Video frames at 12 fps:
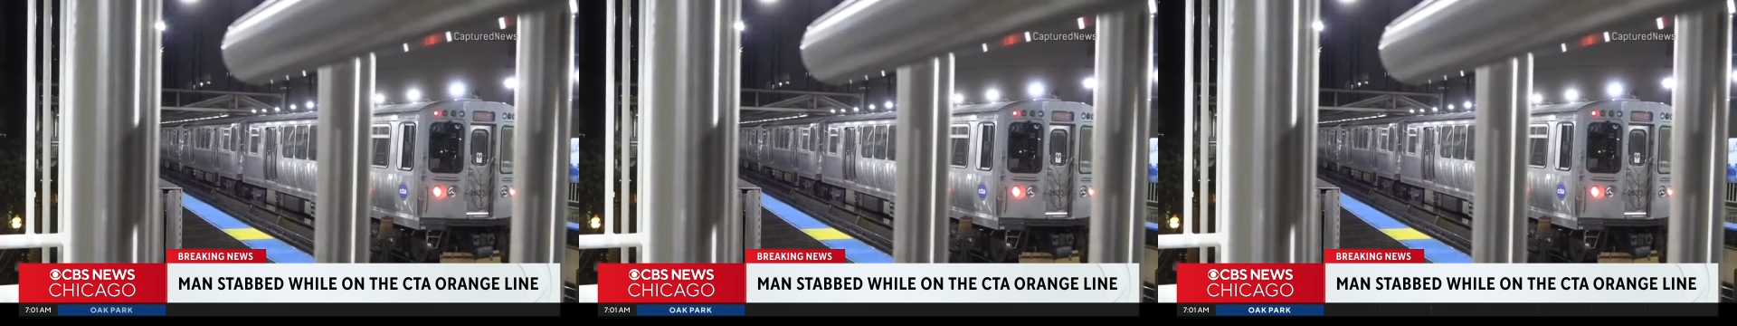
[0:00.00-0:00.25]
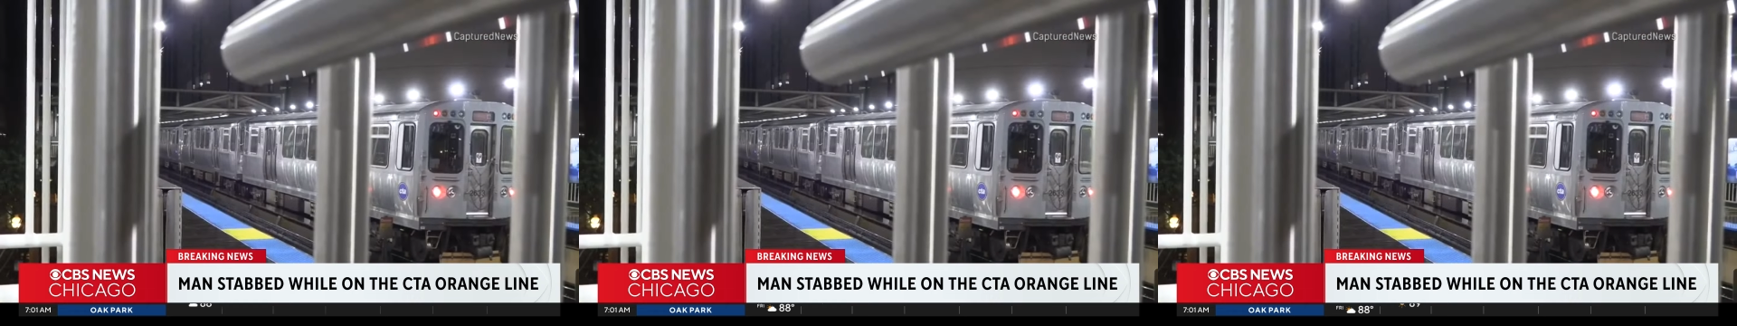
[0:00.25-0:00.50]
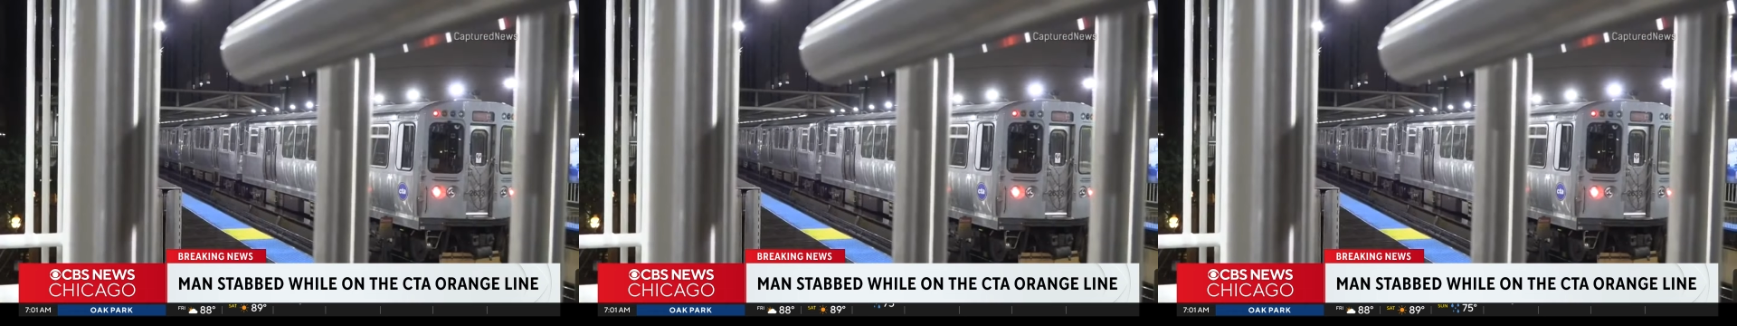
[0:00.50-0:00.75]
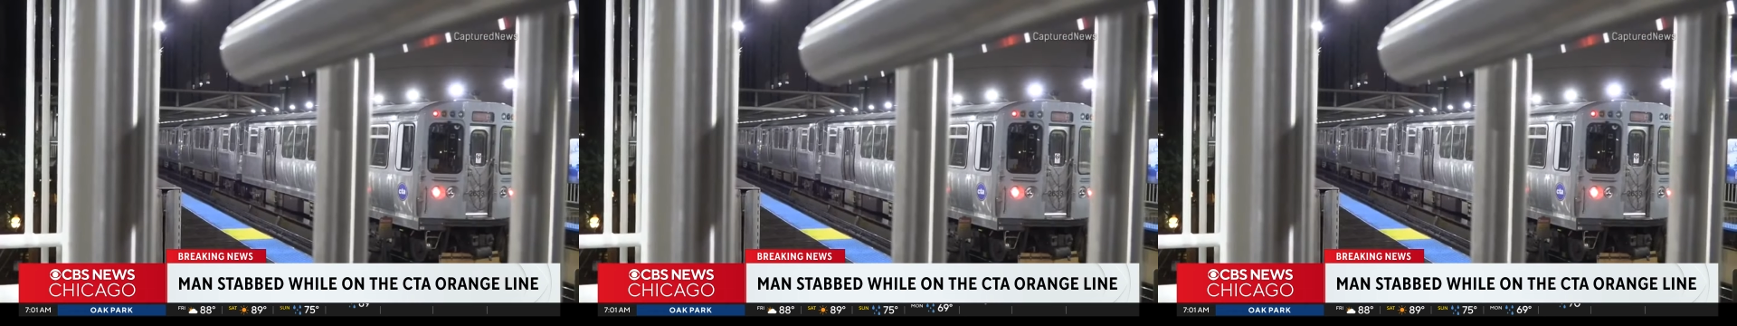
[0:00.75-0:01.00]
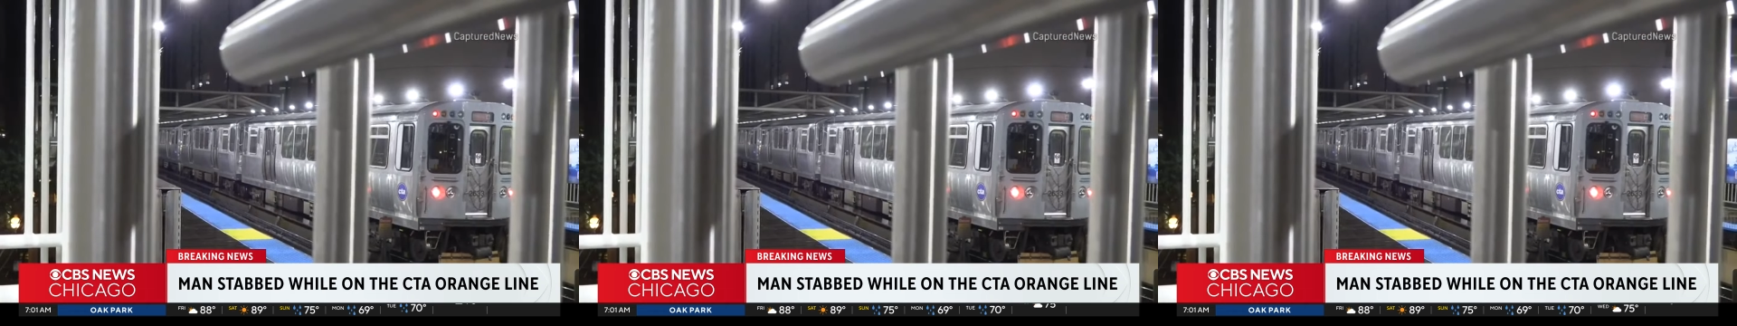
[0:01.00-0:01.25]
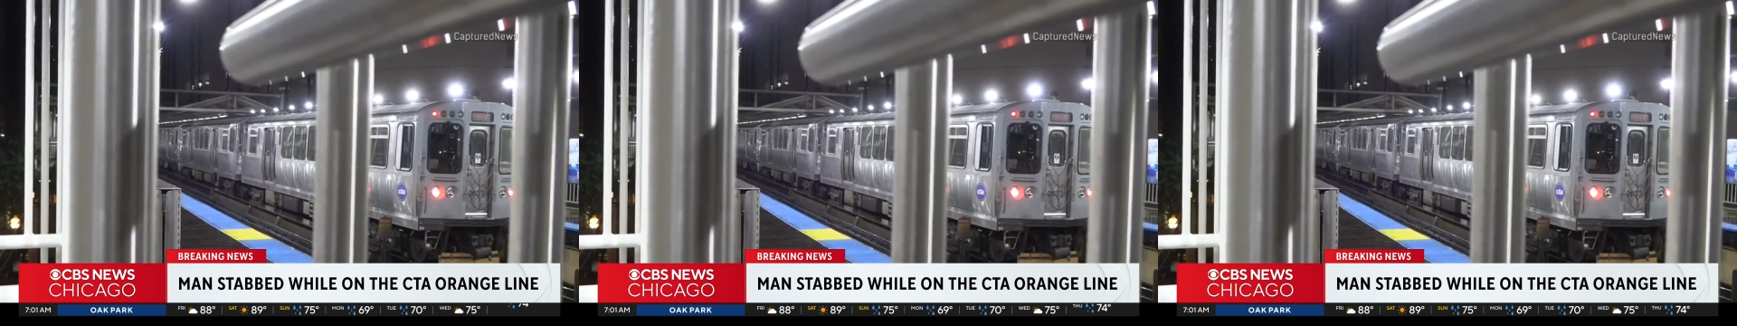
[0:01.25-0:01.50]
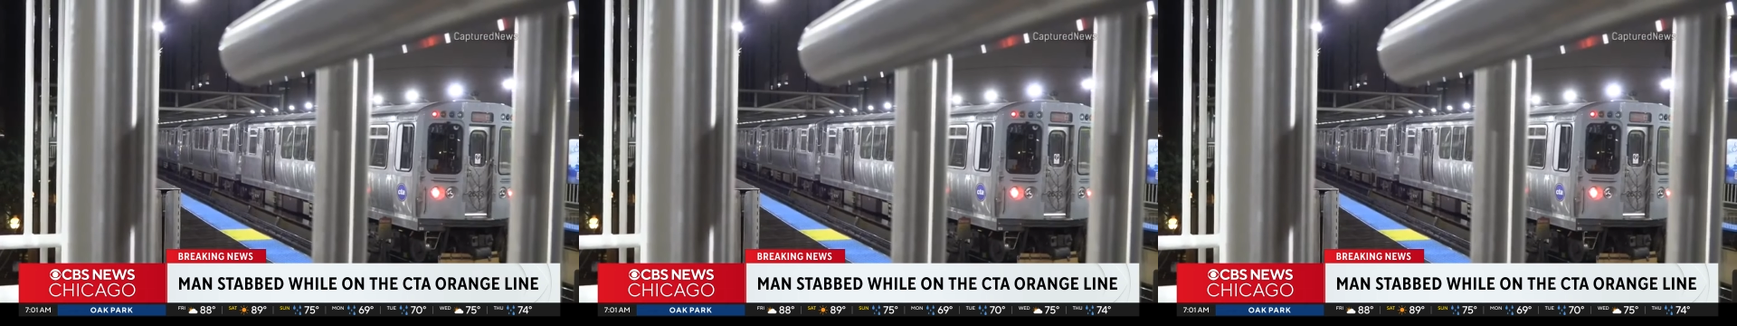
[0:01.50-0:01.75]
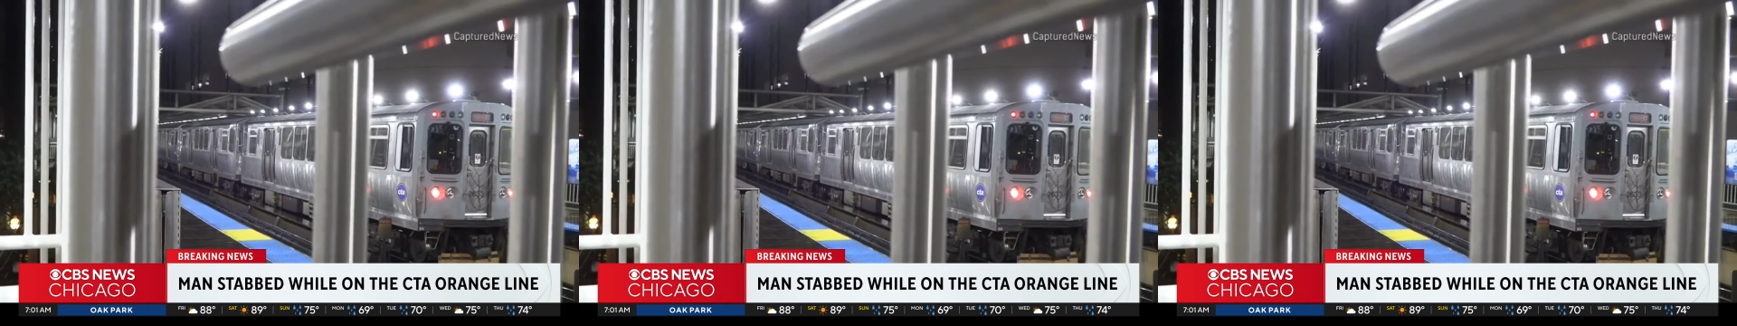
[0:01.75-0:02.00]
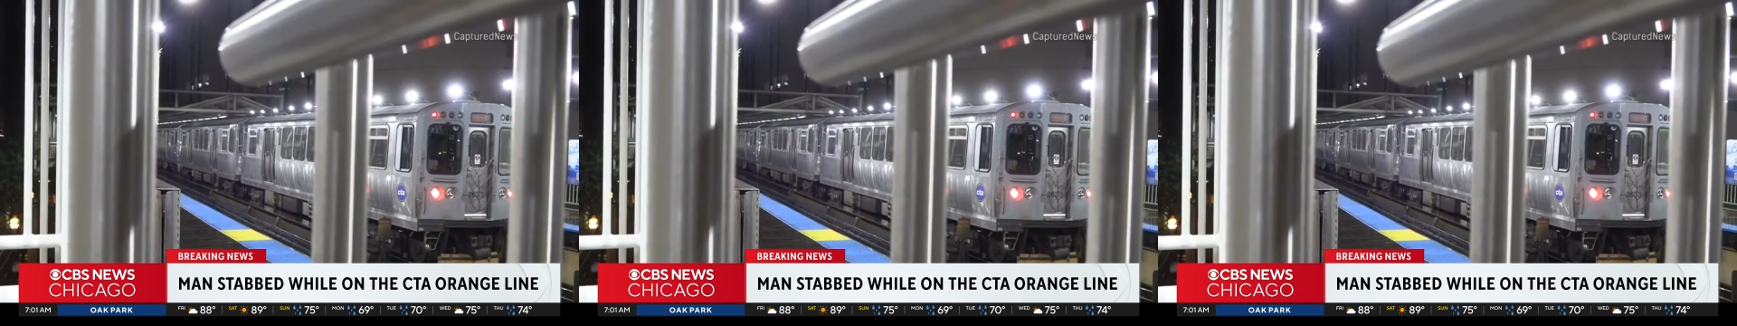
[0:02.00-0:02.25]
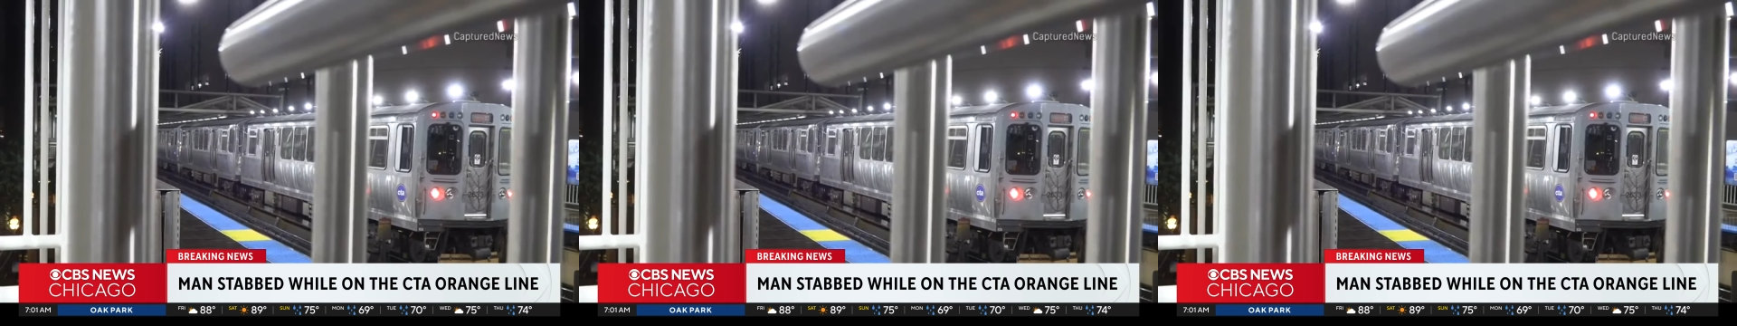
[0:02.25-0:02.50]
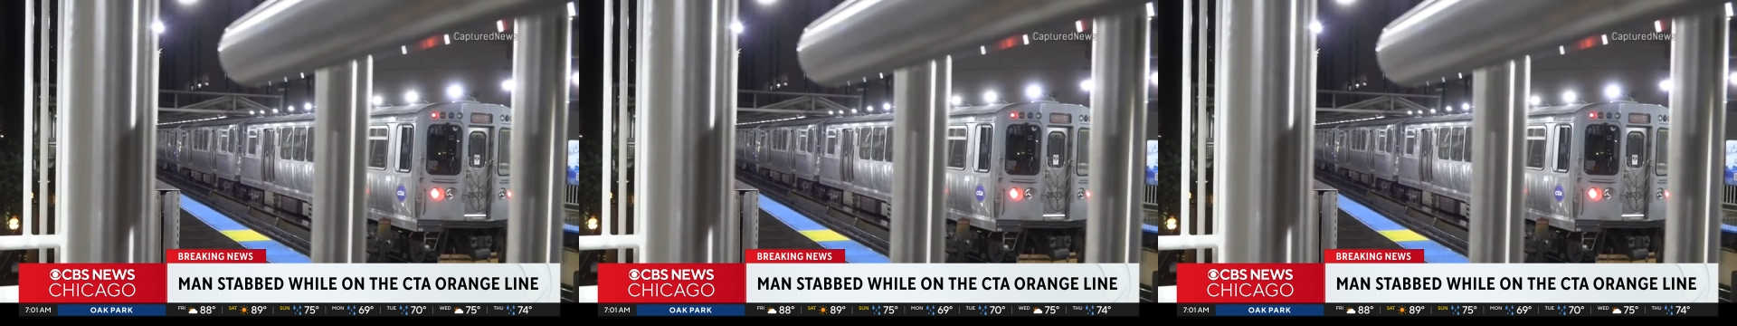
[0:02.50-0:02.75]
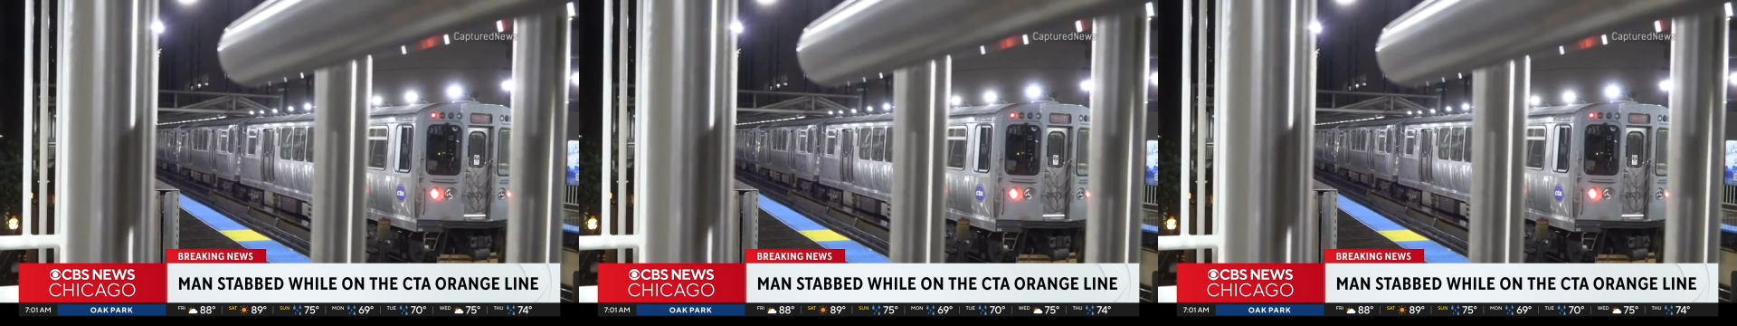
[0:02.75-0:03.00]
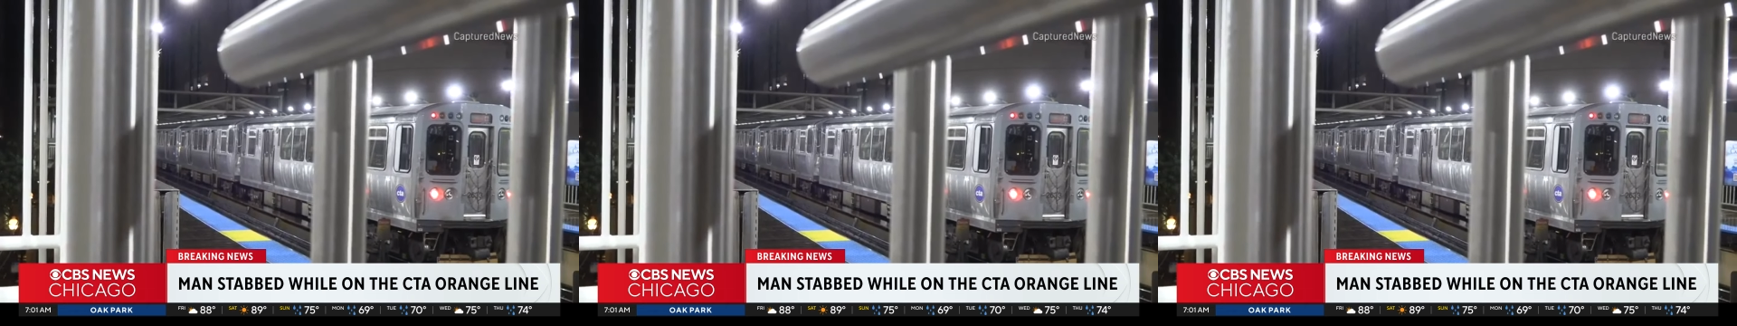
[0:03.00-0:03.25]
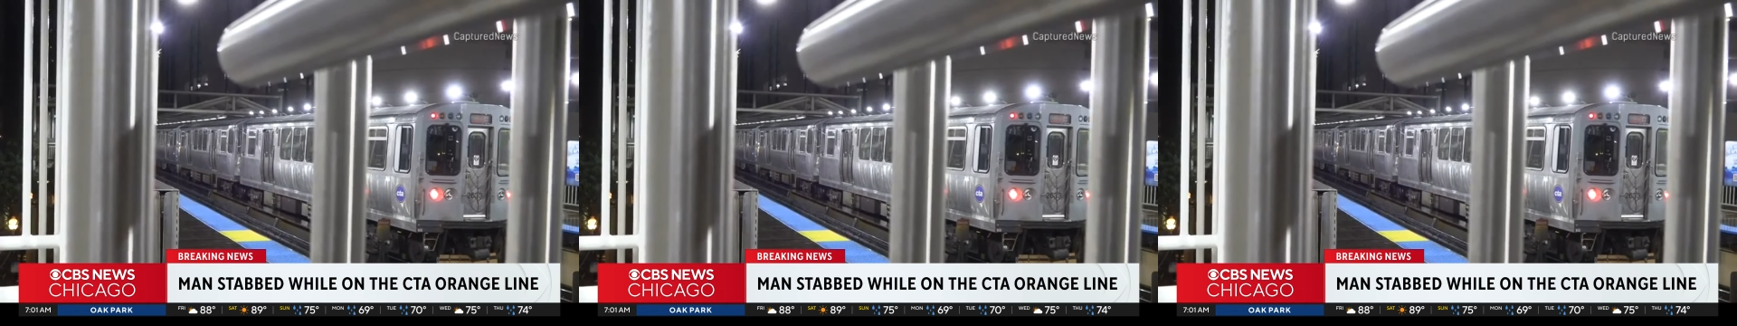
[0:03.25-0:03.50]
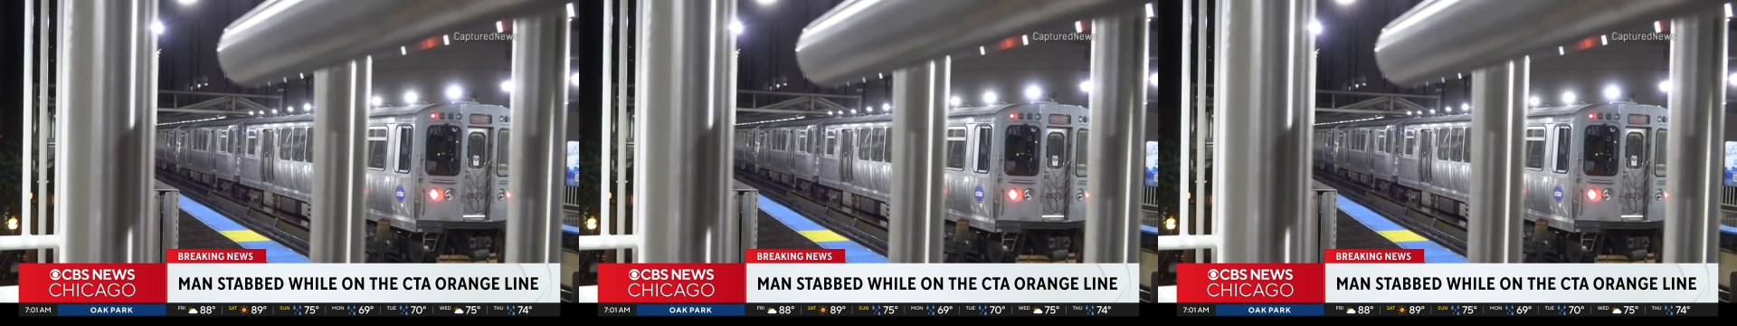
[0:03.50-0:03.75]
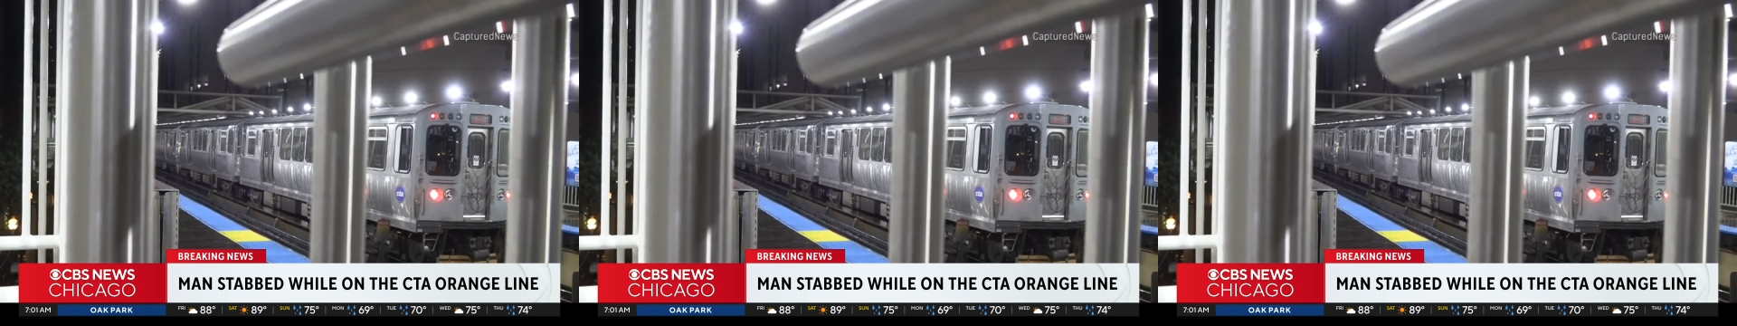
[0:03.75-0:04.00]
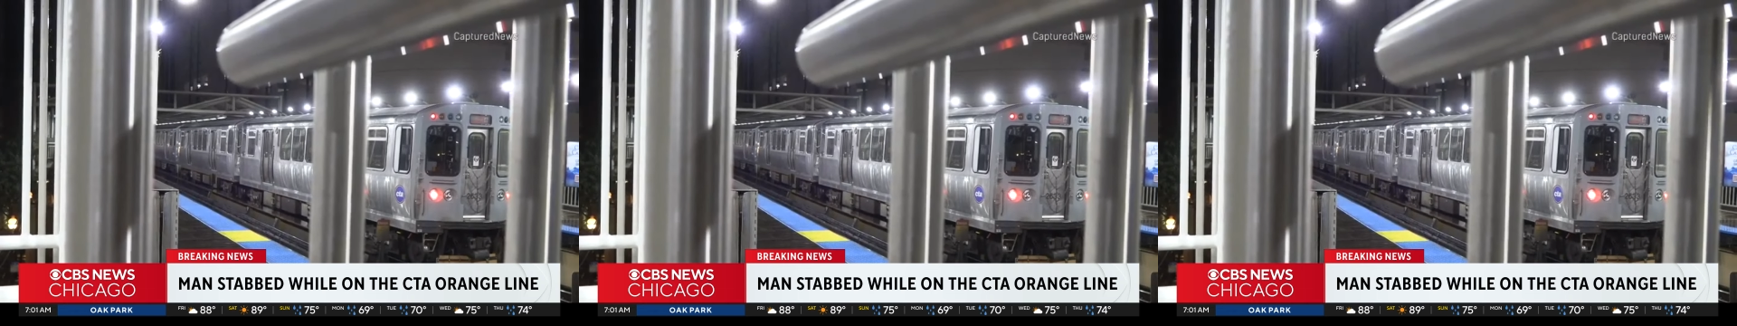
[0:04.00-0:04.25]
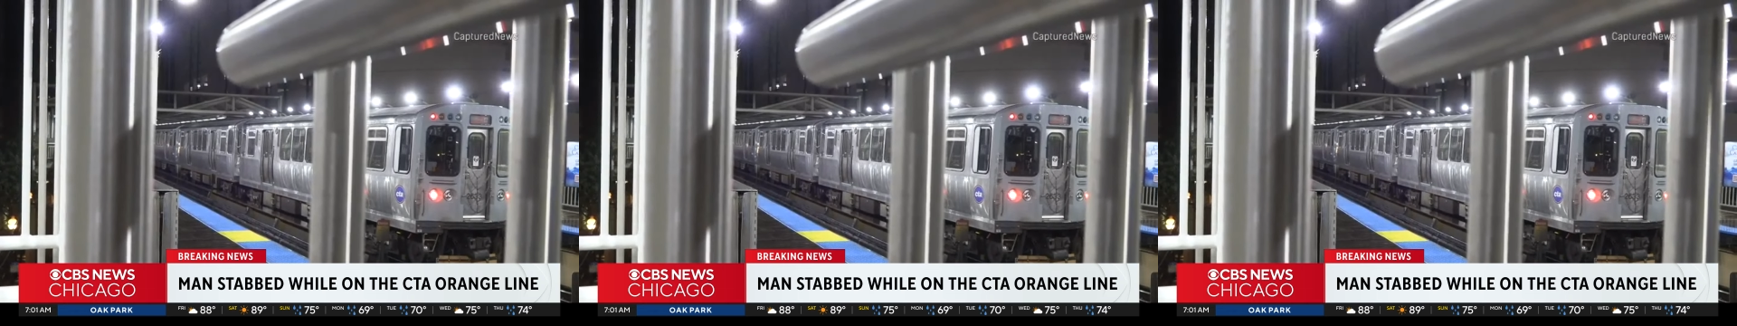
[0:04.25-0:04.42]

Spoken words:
[unreadable: no face in view]